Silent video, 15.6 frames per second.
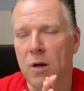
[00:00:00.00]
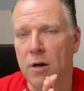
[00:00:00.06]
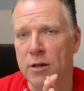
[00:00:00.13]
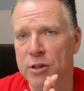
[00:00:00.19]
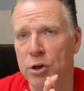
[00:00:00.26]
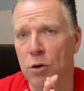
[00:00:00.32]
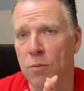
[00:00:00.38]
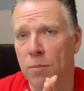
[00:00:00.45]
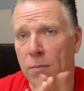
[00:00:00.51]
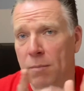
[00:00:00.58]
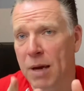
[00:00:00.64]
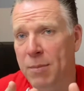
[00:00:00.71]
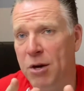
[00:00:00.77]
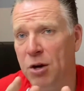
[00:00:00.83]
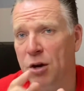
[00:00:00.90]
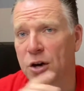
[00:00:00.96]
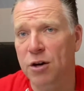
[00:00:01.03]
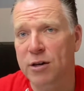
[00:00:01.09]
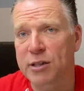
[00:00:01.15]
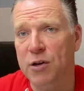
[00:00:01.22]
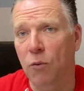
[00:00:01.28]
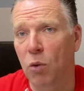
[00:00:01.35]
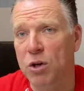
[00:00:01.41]
So maybe you're
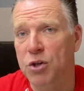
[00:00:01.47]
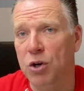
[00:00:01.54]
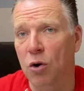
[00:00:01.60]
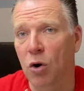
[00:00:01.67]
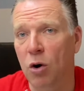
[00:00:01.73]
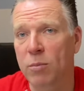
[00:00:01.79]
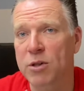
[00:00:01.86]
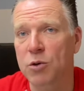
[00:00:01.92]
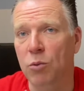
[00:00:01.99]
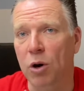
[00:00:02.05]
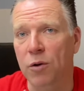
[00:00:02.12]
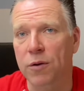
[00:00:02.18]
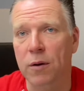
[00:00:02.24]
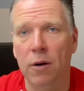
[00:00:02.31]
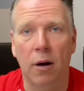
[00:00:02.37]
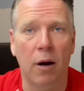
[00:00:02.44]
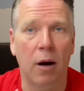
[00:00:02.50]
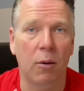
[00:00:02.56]
curious of what your home is worth.